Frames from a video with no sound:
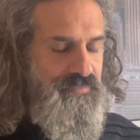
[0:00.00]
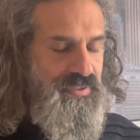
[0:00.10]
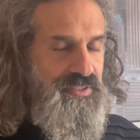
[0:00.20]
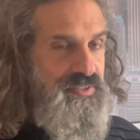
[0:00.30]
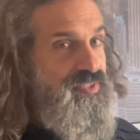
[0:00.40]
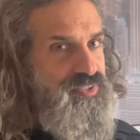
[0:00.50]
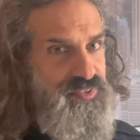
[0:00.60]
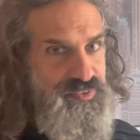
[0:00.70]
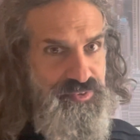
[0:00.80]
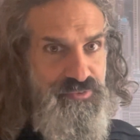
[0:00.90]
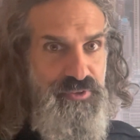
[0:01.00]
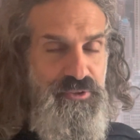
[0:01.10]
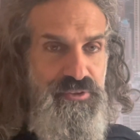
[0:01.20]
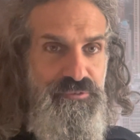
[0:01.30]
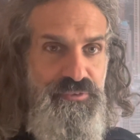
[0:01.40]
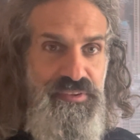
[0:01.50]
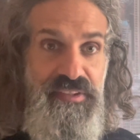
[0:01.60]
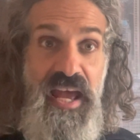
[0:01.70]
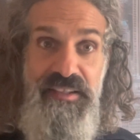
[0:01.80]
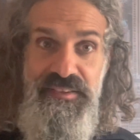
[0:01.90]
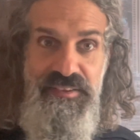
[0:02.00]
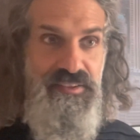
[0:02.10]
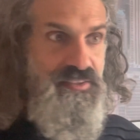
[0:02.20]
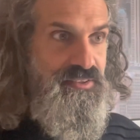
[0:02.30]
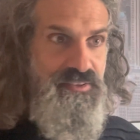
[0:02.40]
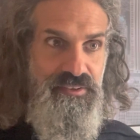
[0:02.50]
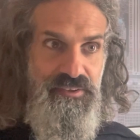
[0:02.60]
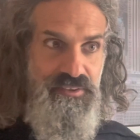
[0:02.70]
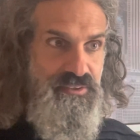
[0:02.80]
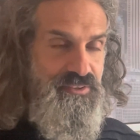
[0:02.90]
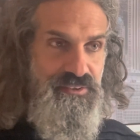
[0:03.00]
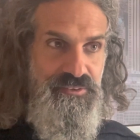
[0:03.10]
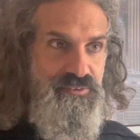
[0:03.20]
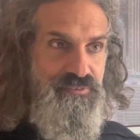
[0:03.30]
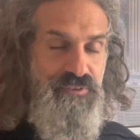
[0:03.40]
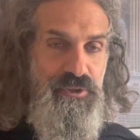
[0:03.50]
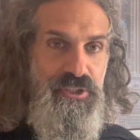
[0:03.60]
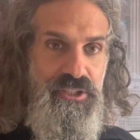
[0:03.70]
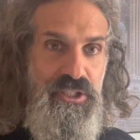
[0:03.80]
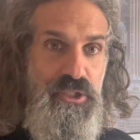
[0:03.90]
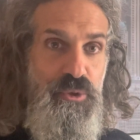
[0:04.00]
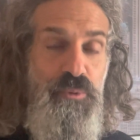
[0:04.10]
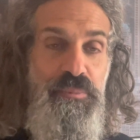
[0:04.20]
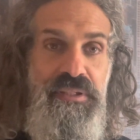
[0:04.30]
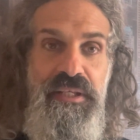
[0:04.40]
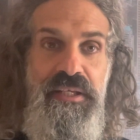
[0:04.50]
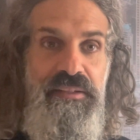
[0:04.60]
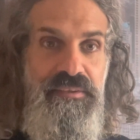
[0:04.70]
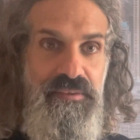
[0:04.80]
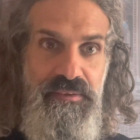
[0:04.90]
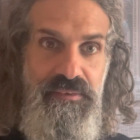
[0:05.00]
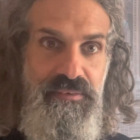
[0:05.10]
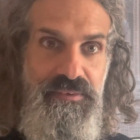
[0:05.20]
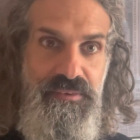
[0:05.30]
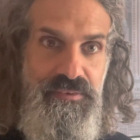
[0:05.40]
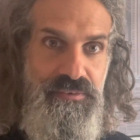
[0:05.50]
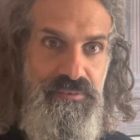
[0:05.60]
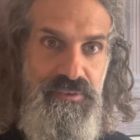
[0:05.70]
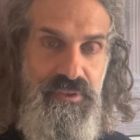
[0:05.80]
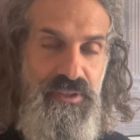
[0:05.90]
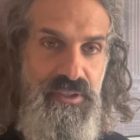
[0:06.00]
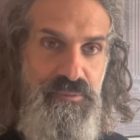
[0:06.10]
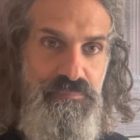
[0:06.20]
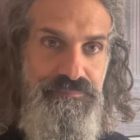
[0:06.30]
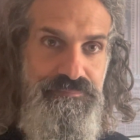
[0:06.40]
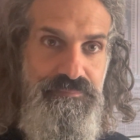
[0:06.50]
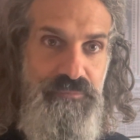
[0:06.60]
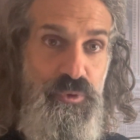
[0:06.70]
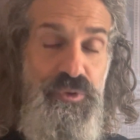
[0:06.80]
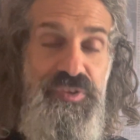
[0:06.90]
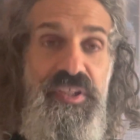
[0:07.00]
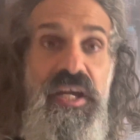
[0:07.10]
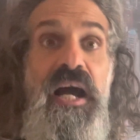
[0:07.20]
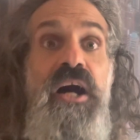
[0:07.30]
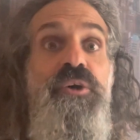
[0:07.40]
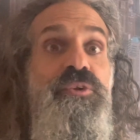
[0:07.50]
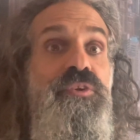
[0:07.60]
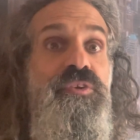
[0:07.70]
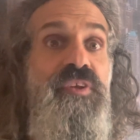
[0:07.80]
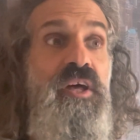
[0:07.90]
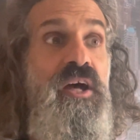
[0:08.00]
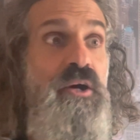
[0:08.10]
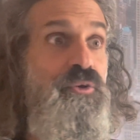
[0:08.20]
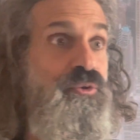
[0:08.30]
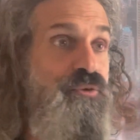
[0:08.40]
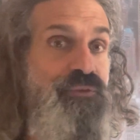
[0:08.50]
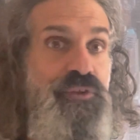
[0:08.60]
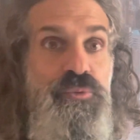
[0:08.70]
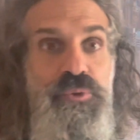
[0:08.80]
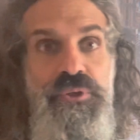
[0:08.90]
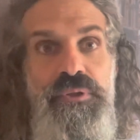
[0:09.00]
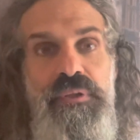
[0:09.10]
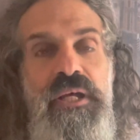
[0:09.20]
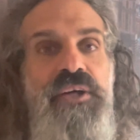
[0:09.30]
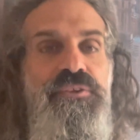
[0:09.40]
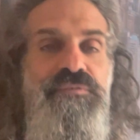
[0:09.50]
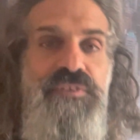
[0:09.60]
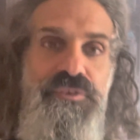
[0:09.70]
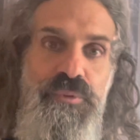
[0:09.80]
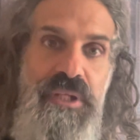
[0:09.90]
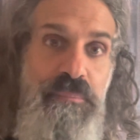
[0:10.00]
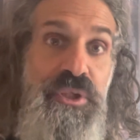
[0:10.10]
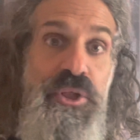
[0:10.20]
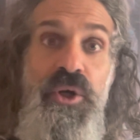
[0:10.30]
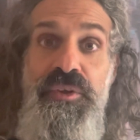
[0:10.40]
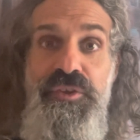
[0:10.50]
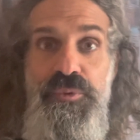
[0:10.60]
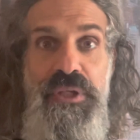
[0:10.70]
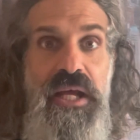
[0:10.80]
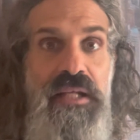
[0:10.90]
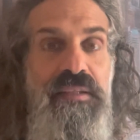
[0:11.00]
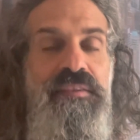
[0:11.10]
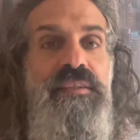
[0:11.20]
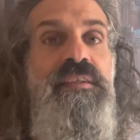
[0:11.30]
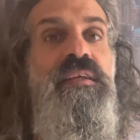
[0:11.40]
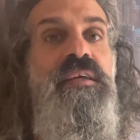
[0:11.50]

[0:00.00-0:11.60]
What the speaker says: It is very fantastic, very illuminated. You could say out of this world, out of this beyond this reality.